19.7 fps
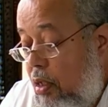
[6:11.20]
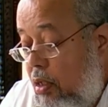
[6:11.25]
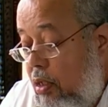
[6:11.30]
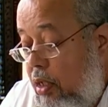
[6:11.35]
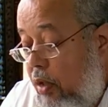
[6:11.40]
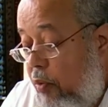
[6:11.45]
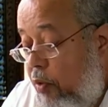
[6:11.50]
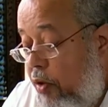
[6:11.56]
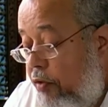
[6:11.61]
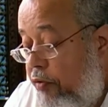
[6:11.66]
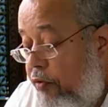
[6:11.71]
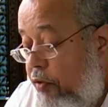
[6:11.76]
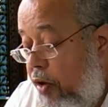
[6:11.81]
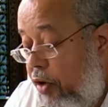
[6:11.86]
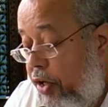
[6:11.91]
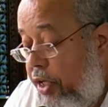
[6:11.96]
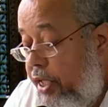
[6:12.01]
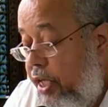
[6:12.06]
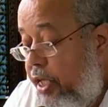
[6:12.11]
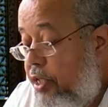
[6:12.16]
There were
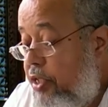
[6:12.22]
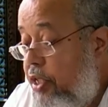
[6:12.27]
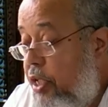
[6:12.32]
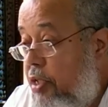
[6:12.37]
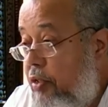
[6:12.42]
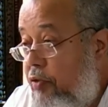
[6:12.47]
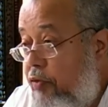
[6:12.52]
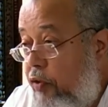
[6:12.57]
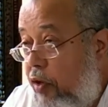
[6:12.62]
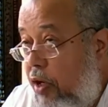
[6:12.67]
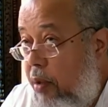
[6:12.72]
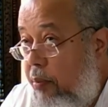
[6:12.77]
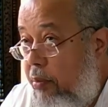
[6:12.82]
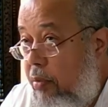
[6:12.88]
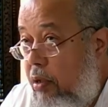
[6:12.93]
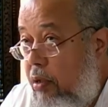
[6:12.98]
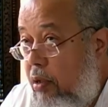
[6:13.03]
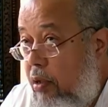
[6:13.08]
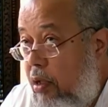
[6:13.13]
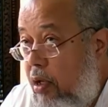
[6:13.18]
foreign agents from
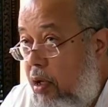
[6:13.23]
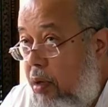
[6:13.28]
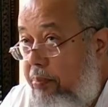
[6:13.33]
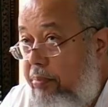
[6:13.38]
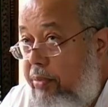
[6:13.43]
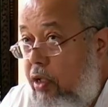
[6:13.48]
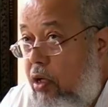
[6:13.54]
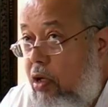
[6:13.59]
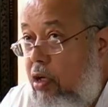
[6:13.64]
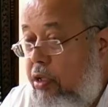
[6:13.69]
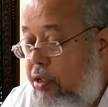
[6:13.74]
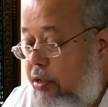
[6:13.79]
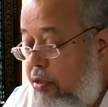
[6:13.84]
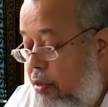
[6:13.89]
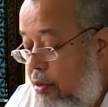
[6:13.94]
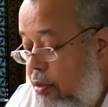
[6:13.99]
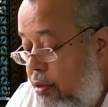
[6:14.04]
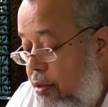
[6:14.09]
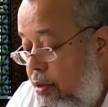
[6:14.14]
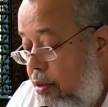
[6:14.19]
up north
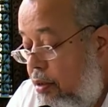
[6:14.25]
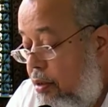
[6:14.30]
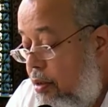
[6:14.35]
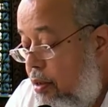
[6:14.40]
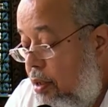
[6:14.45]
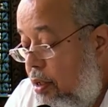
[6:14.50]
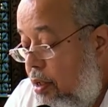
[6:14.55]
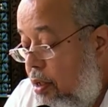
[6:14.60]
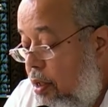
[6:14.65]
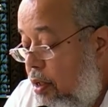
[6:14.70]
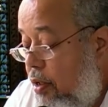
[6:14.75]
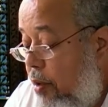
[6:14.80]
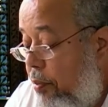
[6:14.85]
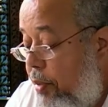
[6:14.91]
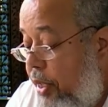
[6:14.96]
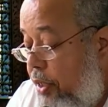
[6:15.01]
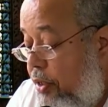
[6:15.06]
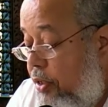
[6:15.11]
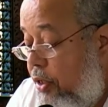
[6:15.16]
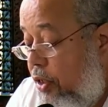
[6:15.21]
coming
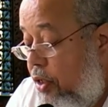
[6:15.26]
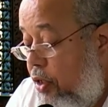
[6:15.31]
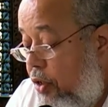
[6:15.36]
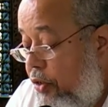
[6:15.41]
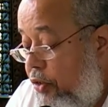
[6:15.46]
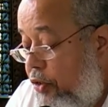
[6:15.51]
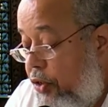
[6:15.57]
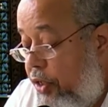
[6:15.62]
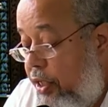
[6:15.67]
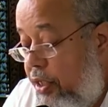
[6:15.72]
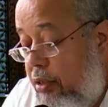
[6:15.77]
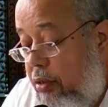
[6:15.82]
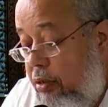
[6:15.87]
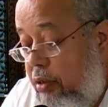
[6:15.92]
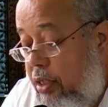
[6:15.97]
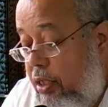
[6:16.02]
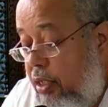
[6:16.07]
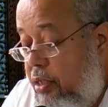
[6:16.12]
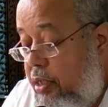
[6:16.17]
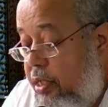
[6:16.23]
into the country
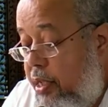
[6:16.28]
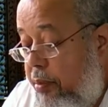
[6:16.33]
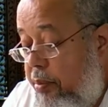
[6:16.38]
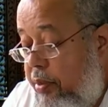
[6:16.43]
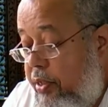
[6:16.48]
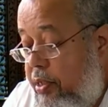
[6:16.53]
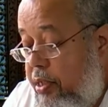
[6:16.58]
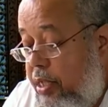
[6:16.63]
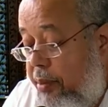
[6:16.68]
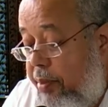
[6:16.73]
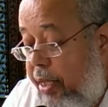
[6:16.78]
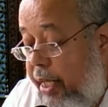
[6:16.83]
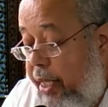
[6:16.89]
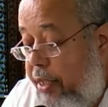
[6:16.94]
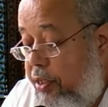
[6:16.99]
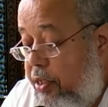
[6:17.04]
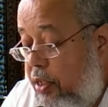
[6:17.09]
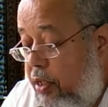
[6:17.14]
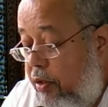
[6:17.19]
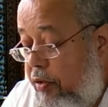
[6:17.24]
to
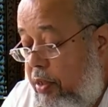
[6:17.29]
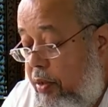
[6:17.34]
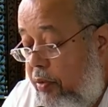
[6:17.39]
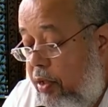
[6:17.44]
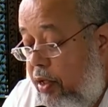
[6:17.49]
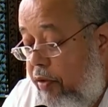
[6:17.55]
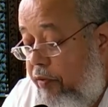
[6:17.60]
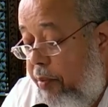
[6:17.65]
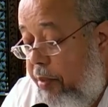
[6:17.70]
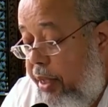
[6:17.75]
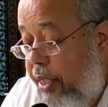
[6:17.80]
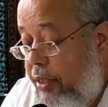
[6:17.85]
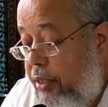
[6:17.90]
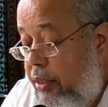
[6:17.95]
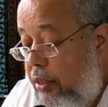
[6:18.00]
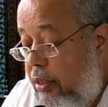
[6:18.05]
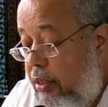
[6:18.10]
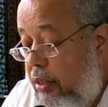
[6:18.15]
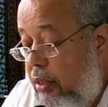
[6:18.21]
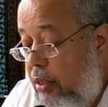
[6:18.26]
destabilize the government.
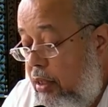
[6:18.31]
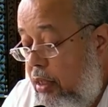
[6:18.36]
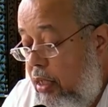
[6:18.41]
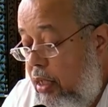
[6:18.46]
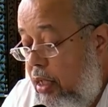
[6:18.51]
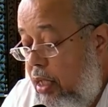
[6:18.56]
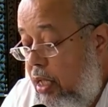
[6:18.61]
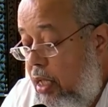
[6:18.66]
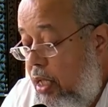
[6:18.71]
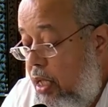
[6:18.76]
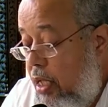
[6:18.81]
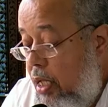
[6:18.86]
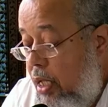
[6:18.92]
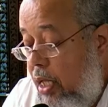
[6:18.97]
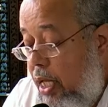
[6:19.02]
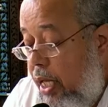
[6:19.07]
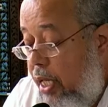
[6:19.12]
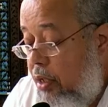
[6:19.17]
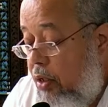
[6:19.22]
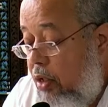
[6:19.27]

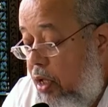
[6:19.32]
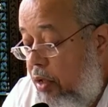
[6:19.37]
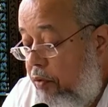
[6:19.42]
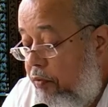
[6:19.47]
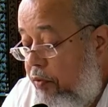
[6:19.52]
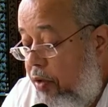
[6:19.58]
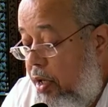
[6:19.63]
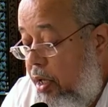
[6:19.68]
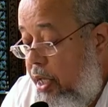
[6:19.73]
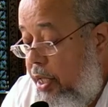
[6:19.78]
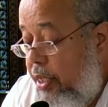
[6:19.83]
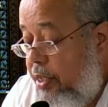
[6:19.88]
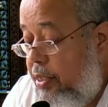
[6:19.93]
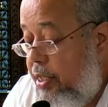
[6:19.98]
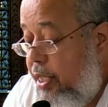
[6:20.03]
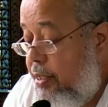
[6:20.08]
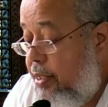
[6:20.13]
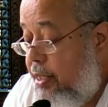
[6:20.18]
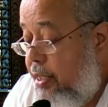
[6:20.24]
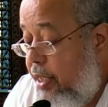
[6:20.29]
And gun violence
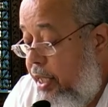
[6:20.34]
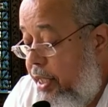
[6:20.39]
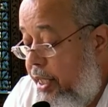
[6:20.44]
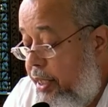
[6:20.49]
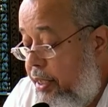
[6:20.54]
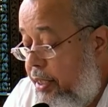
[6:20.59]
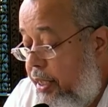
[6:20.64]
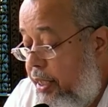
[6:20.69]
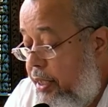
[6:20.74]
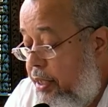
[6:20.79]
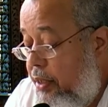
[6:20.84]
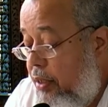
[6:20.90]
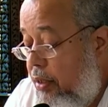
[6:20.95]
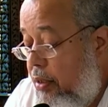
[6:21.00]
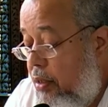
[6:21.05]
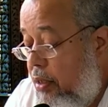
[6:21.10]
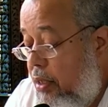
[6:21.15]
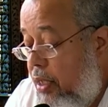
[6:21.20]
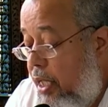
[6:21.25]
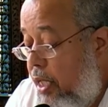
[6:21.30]
escalated,
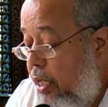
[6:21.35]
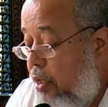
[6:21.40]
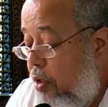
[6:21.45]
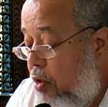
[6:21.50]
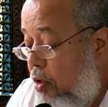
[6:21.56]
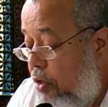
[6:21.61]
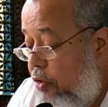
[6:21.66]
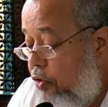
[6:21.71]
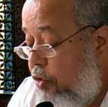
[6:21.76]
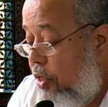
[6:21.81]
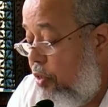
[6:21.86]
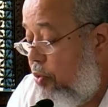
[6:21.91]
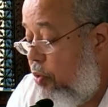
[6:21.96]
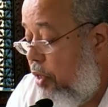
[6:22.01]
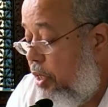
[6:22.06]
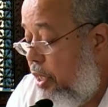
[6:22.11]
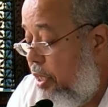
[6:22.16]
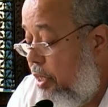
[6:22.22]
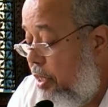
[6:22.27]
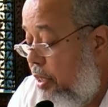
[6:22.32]
hundreds
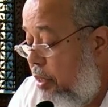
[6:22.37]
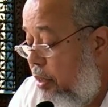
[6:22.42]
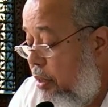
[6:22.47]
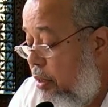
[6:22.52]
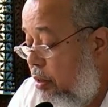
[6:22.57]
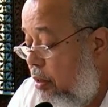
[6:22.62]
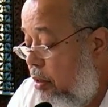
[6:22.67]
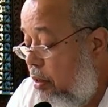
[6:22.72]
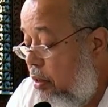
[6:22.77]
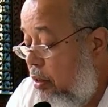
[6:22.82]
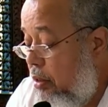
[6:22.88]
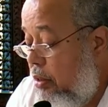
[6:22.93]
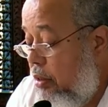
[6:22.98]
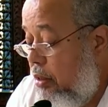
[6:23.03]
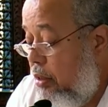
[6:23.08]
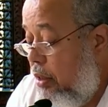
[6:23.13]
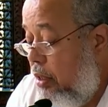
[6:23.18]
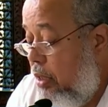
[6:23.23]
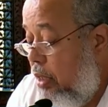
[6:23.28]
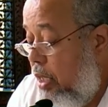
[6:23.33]
were killed.
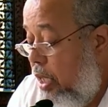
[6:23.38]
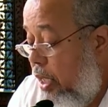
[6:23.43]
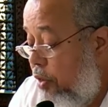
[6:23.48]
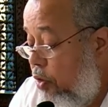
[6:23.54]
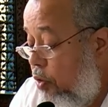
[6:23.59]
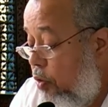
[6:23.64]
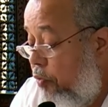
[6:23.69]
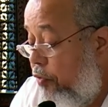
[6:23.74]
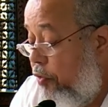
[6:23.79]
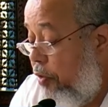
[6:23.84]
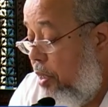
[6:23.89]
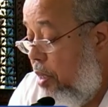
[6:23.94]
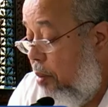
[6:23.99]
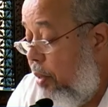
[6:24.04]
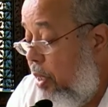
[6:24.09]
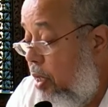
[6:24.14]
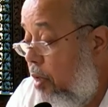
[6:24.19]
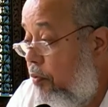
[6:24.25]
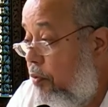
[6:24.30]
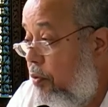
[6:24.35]
A new
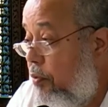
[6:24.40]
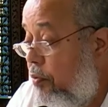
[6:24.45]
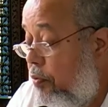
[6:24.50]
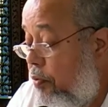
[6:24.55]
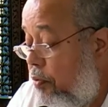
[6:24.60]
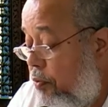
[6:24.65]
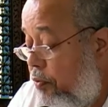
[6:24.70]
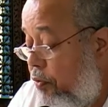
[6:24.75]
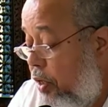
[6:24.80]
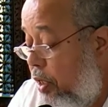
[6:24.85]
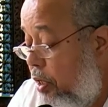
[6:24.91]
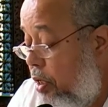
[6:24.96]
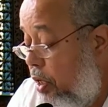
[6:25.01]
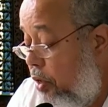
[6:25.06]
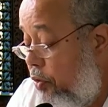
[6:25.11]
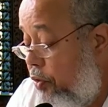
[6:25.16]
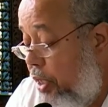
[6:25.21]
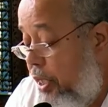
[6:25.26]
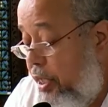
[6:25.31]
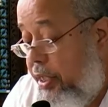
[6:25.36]
phenomenon for the
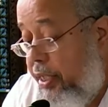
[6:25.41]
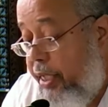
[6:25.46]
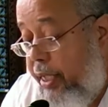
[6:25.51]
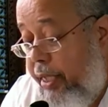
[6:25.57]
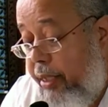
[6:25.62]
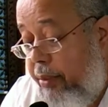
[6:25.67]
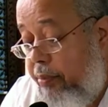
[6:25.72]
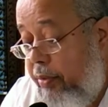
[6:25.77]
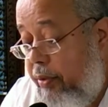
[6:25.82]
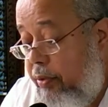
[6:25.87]
country at the time.